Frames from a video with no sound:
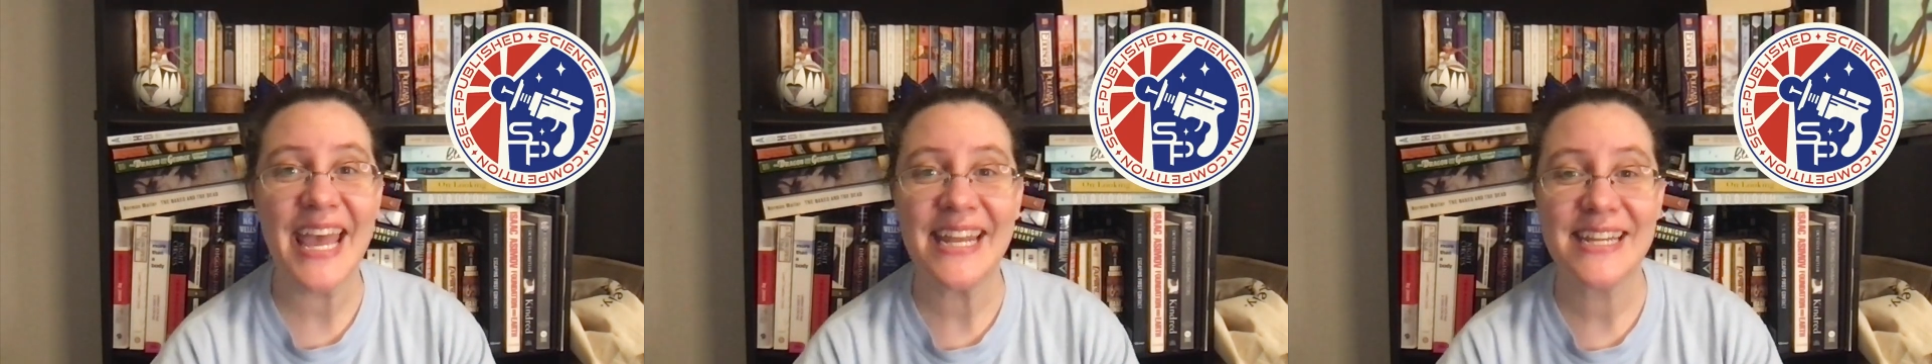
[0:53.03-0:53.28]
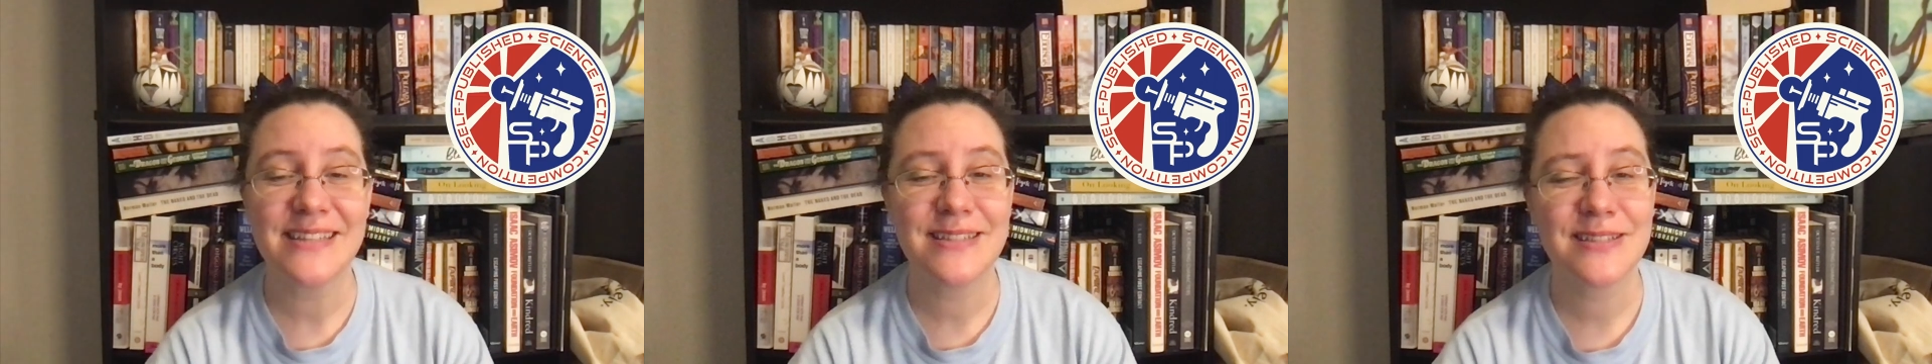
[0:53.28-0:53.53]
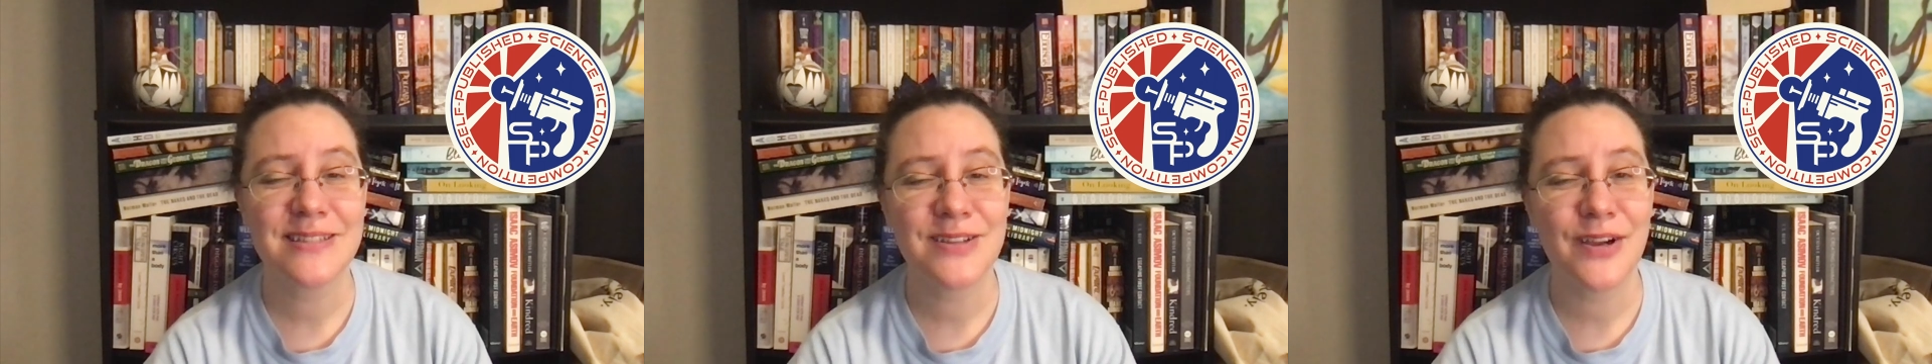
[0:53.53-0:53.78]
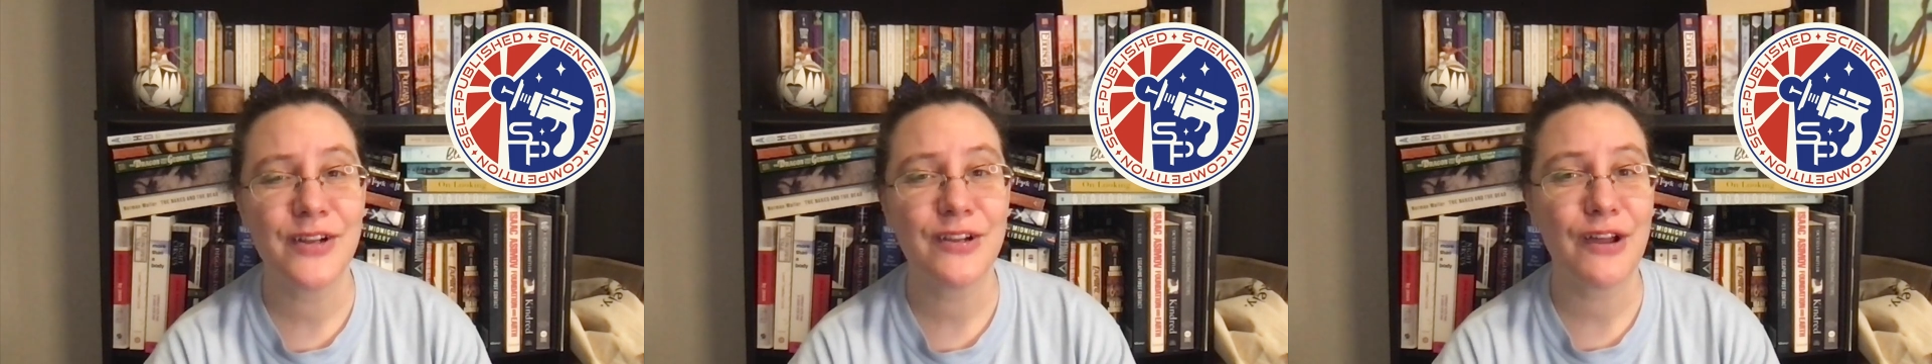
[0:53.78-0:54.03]
and it's
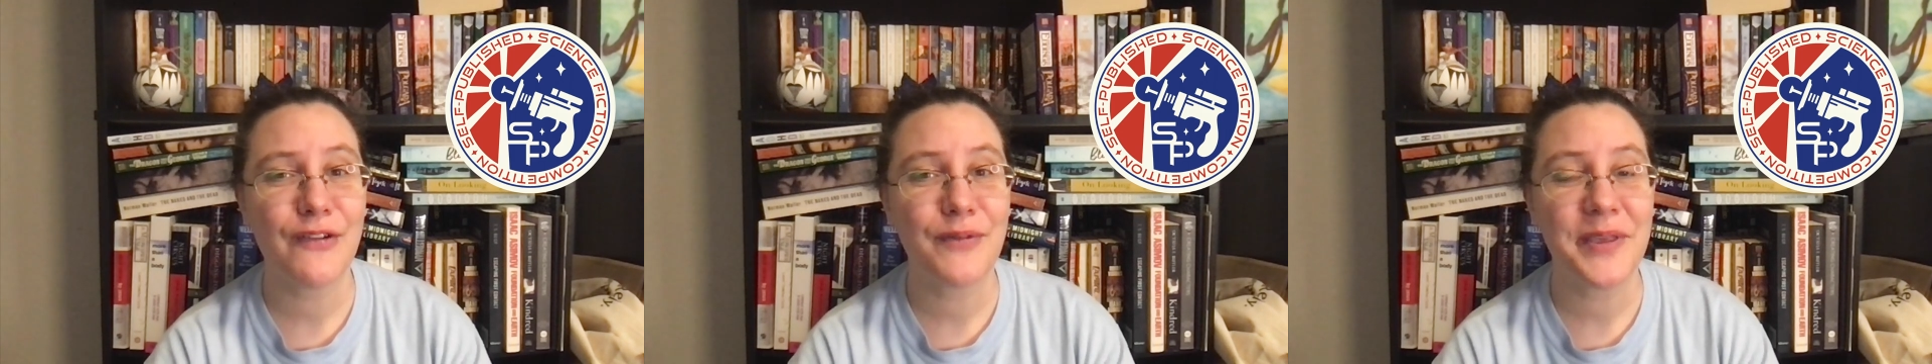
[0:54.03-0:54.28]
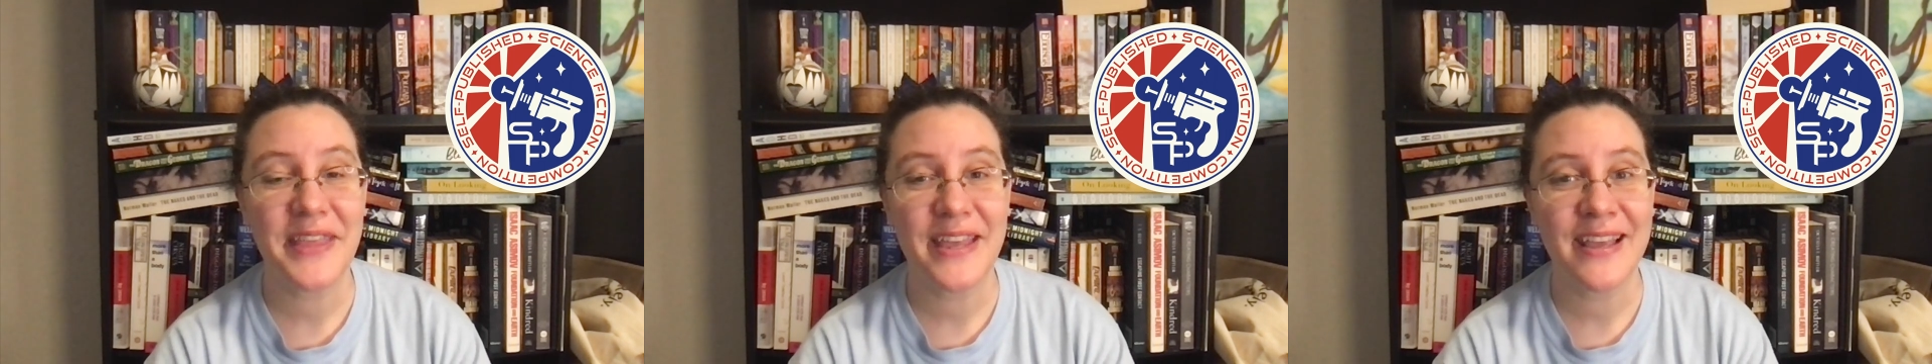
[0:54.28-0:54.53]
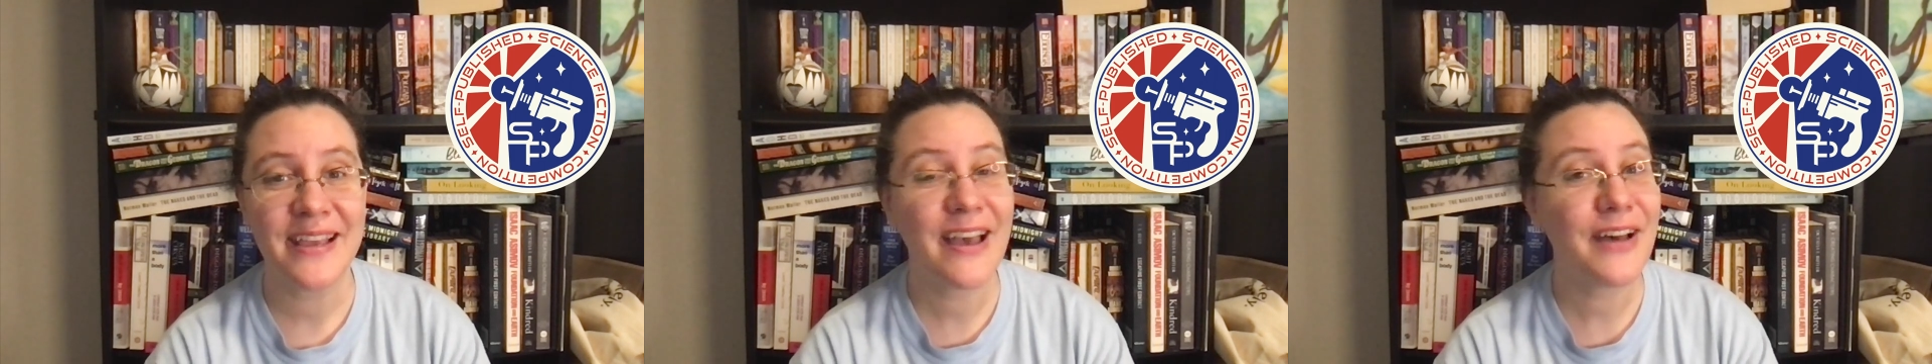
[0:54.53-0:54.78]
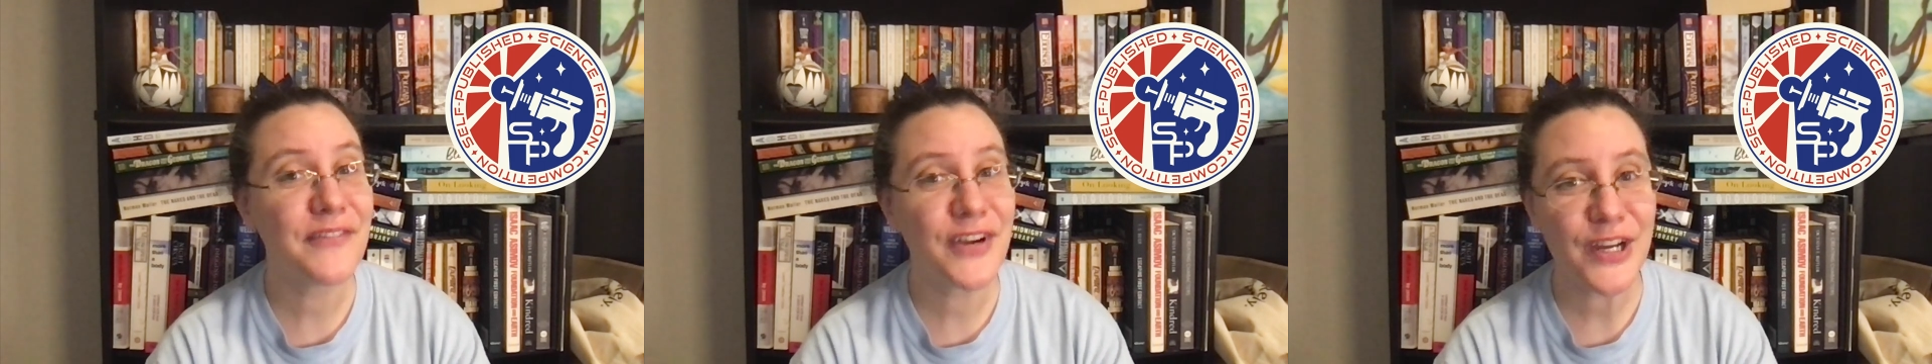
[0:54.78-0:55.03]
starting off with a
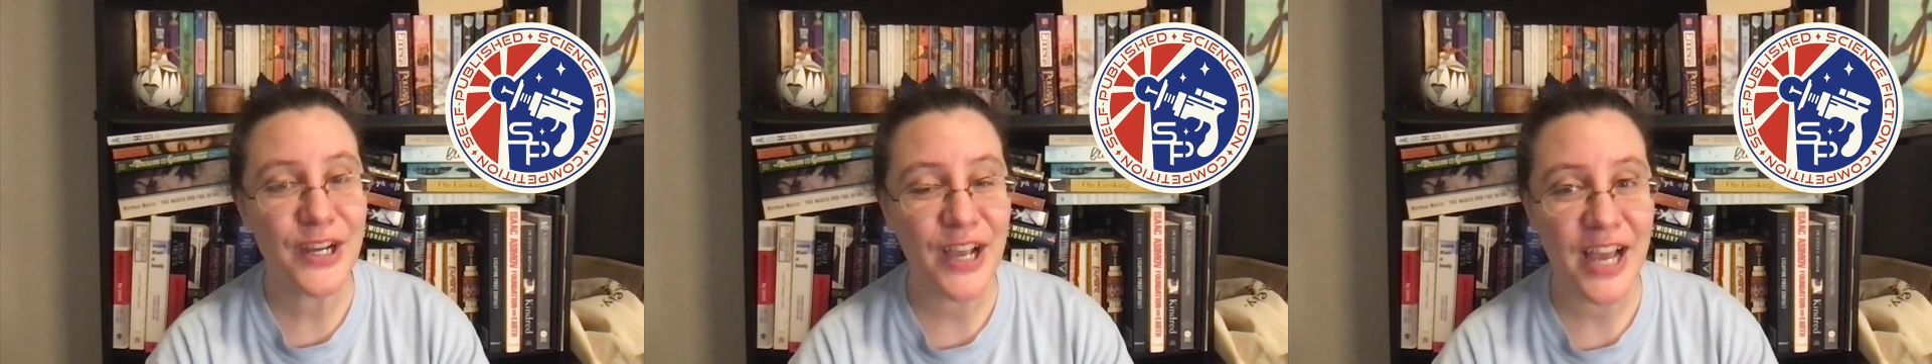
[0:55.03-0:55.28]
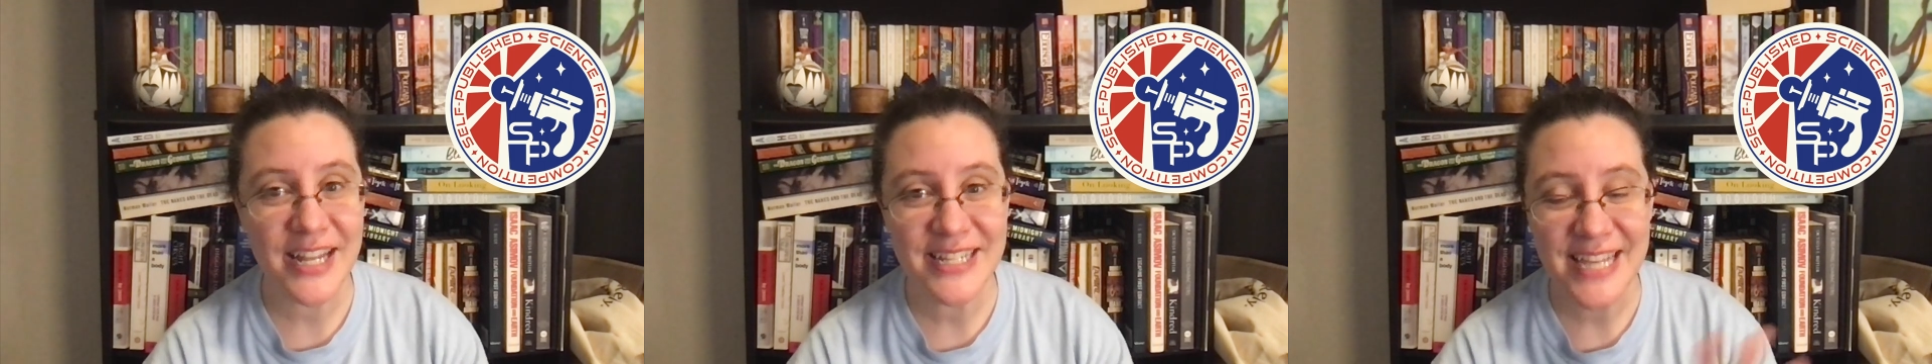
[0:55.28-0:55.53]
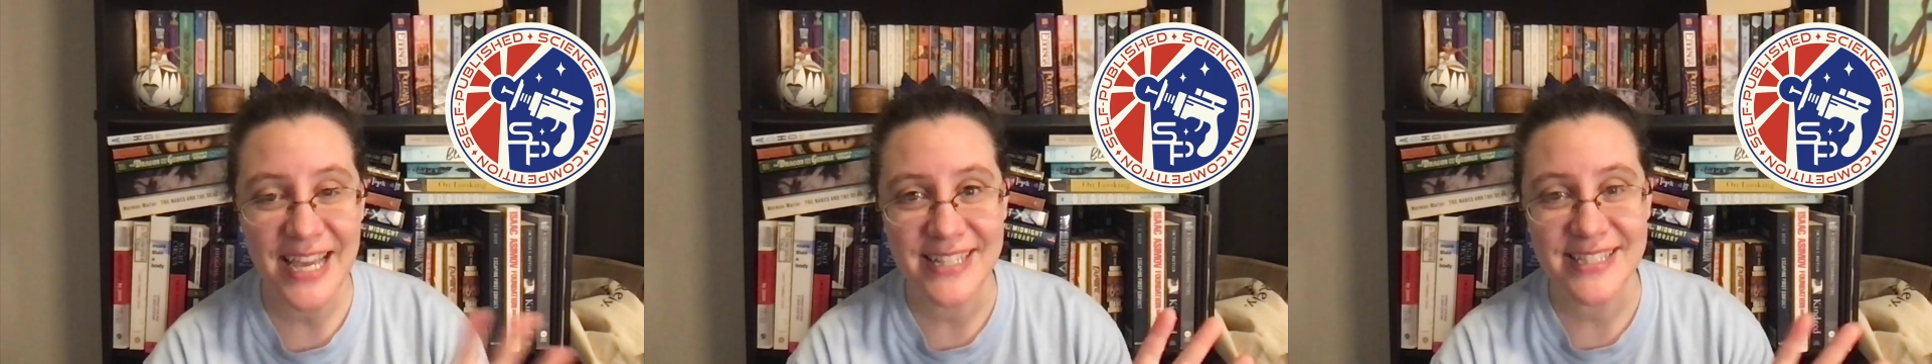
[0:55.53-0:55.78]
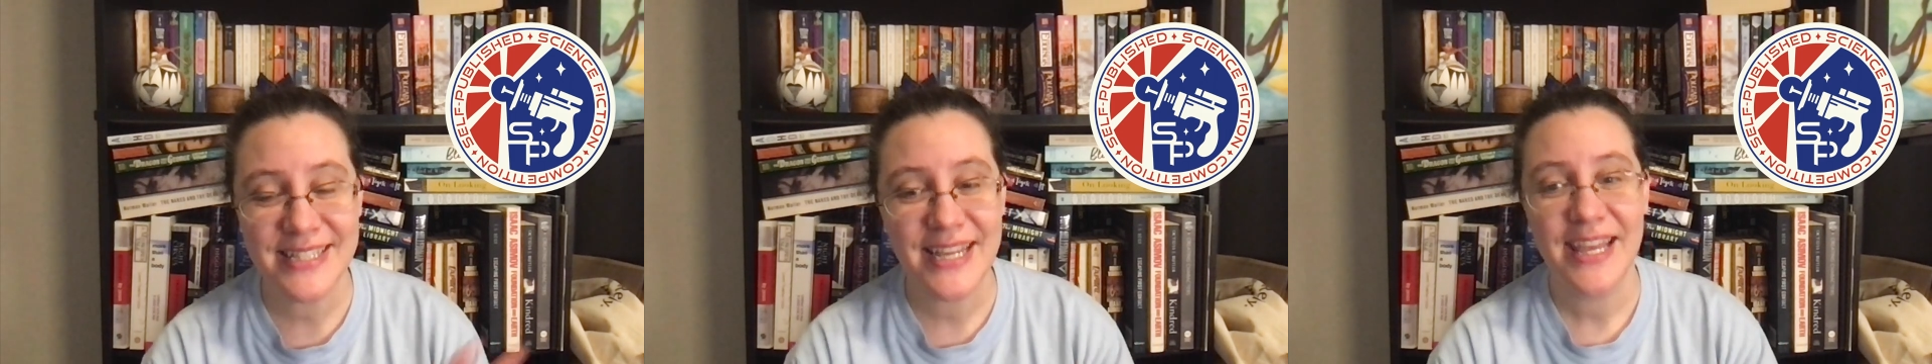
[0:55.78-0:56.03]
cover
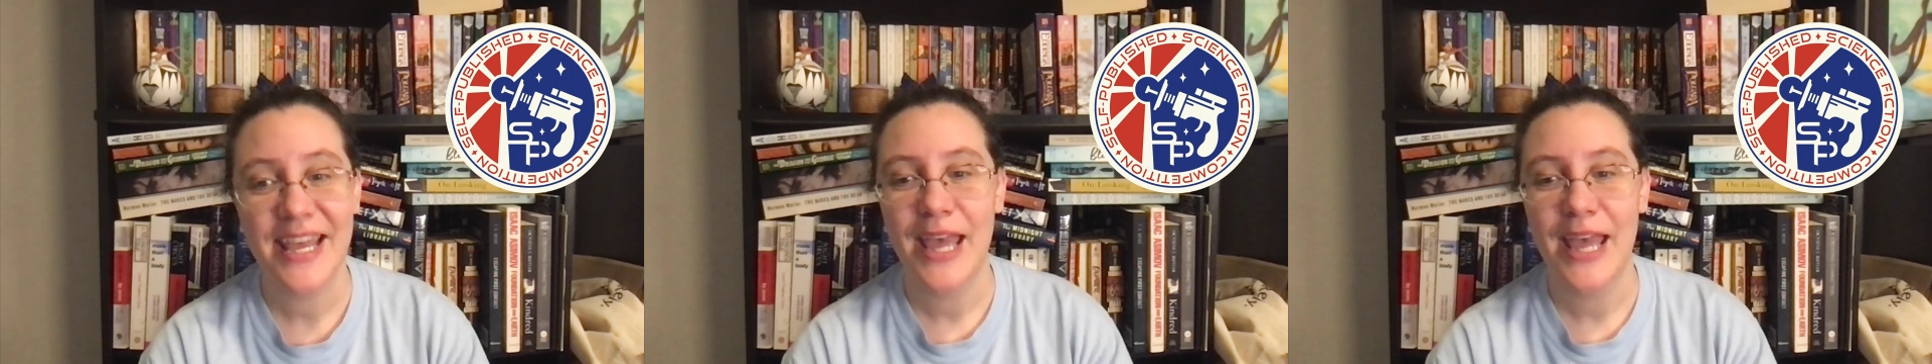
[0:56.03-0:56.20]
contest